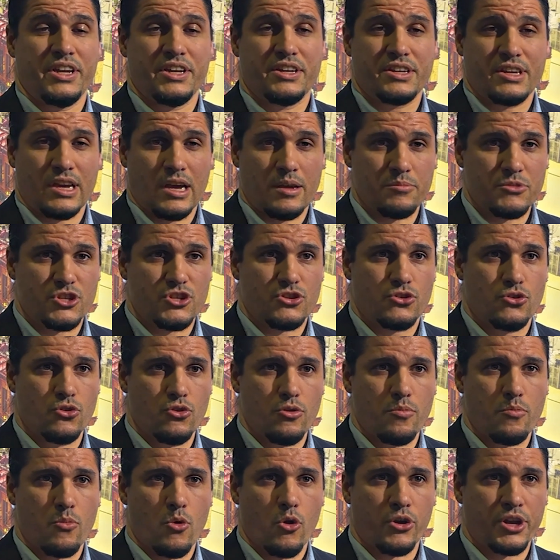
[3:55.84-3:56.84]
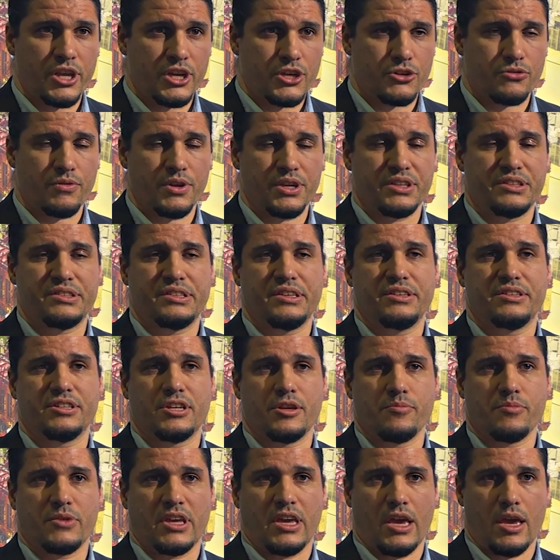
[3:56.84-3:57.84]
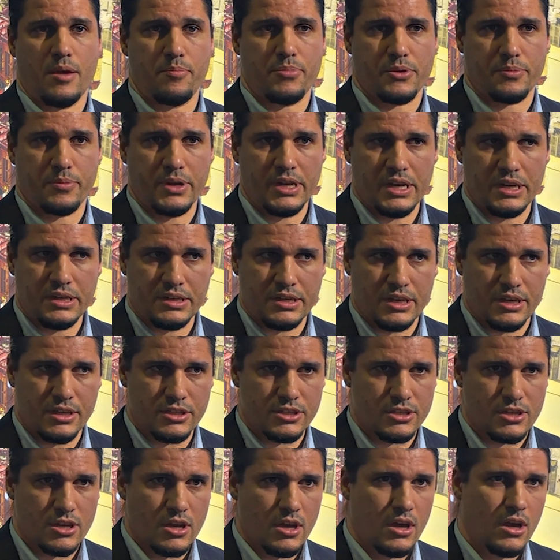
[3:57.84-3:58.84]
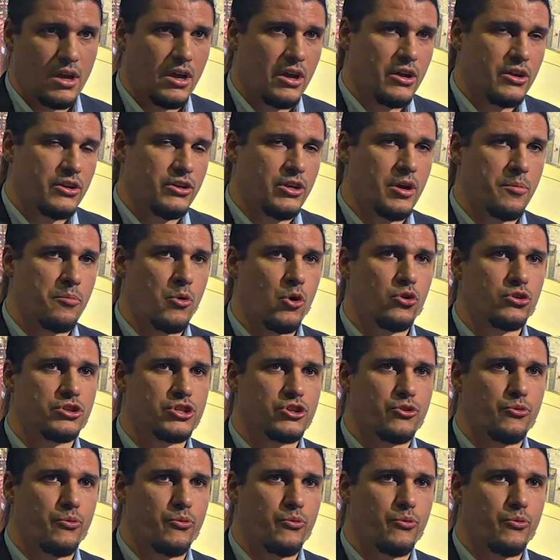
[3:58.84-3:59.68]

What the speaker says: it comes to monitoring system capabilities, the most